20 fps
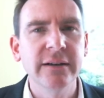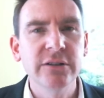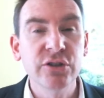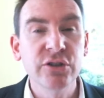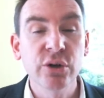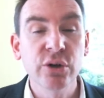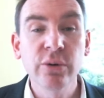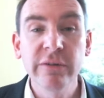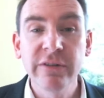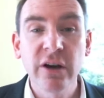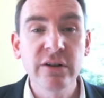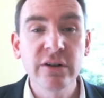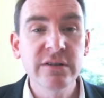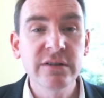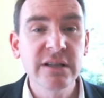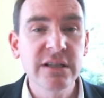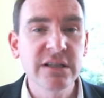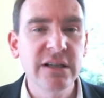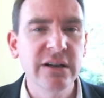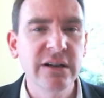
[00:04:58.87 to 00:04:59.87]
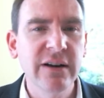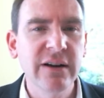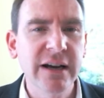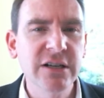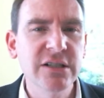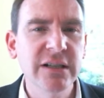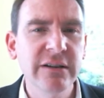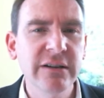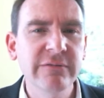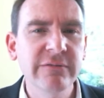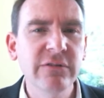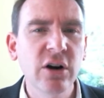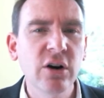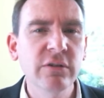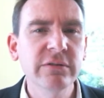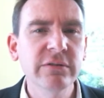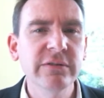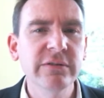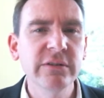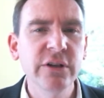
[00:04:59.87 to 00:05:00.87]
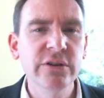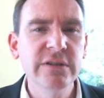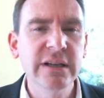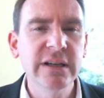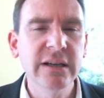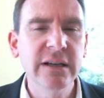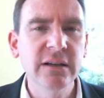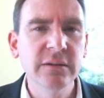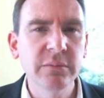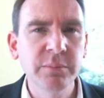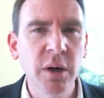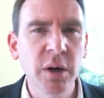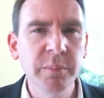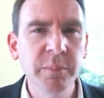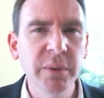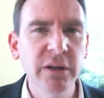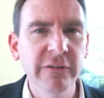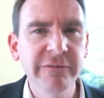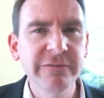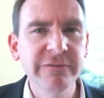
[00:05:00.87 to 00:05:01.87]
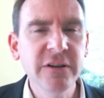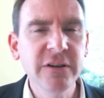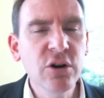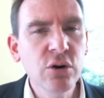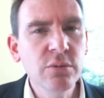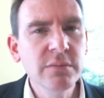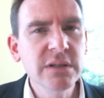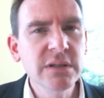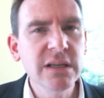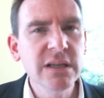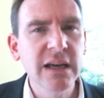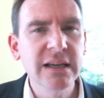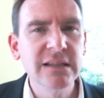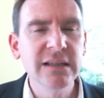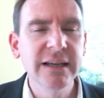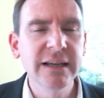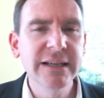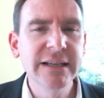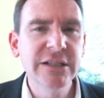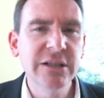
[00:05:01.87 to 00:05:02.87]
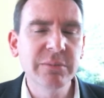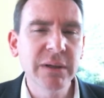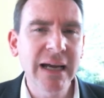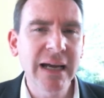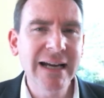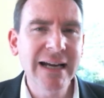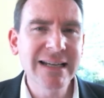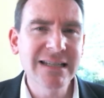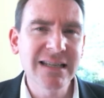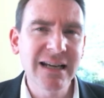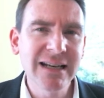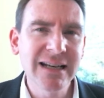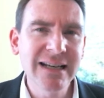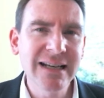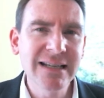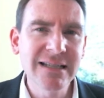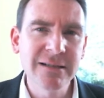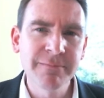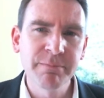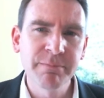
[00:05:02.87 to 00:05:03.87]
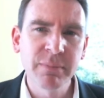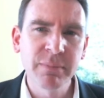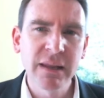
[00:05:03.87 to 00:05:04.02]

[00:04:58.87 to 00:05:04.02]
2 of those this year actually involved using popular films as leadership case studies.